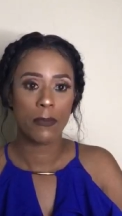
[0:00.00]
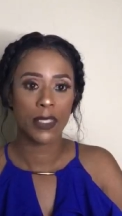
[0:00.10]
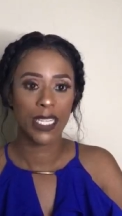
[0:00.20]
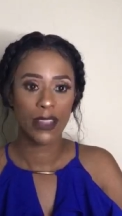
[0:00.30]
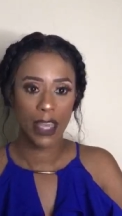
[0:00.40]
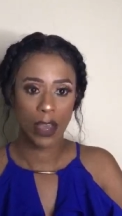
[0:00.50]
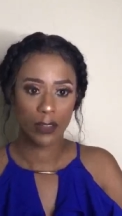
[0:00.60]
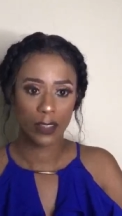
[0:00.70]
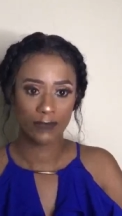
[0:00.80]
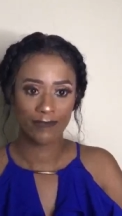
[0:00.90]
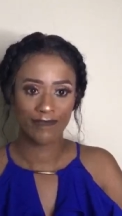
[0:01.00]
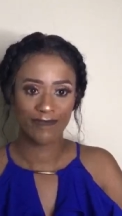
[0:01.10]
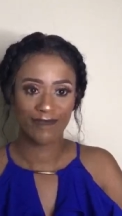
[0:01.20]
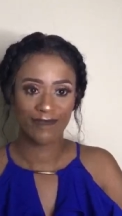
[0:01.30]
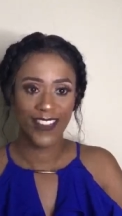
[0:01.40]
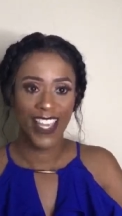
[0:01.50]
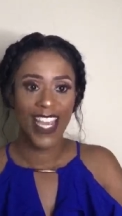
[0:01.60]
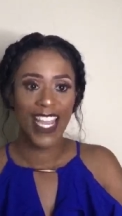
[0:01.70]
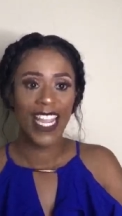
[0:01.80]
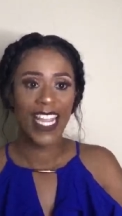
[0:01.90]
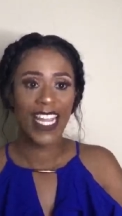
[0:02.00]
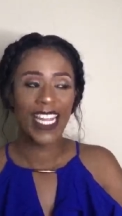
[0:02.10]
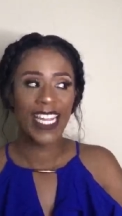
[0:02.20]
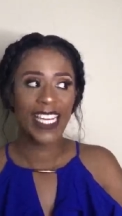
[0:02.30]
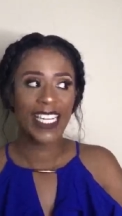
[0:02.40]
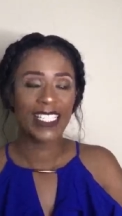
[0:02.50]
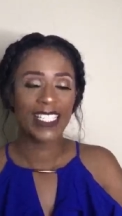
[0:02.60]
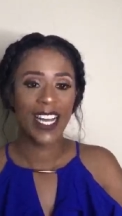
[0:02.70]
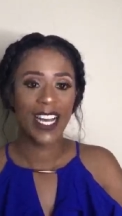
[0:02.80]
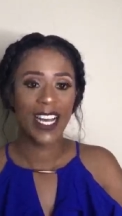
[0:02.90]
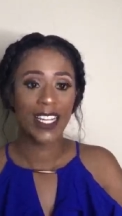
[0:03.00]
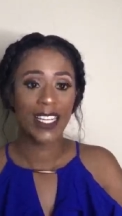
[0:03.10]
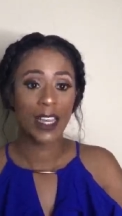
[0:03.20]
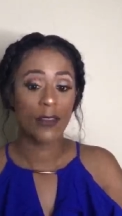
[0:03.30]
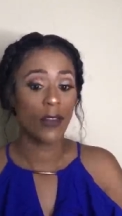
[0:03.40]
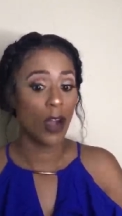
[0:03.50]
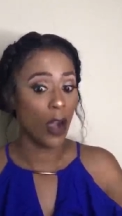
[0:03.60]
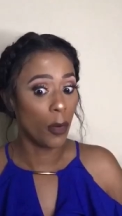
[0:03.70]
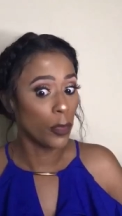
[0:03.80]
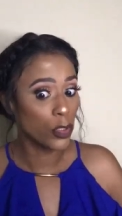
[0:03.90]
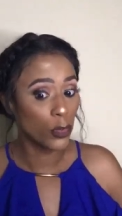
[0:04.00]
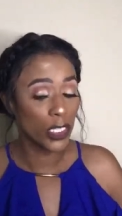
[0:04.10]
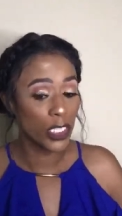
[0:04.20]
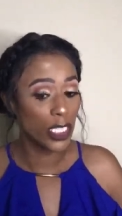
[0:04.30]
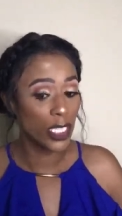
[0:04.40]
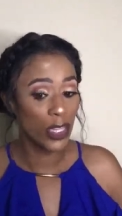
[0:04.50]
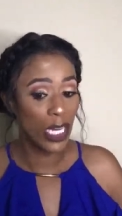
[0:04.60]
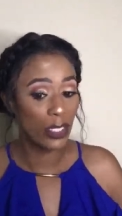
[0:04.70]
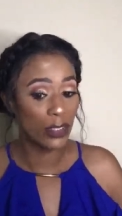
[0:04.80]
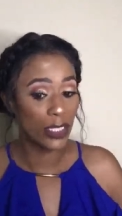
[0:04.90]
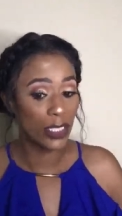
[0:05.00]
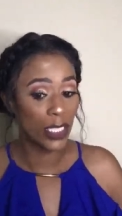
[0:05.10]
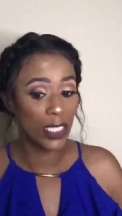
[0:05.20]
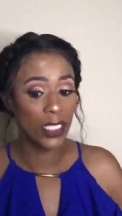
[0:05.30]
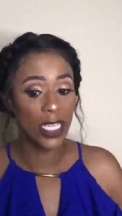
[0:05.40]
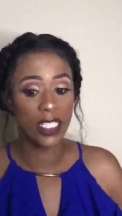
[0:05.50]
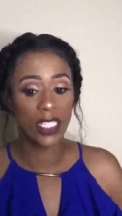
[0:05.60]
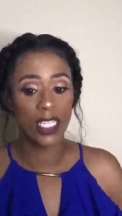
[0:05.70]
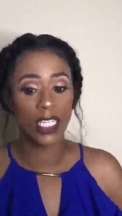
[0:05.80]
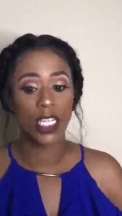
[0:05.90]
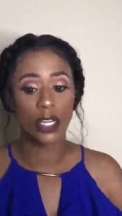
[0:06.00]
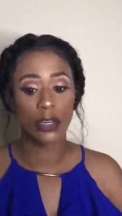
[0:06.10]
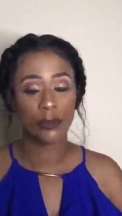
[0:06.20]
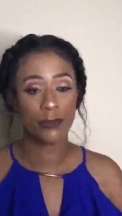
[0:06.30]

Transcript: 10,000. And I have almost reached 10,000 in less than a year.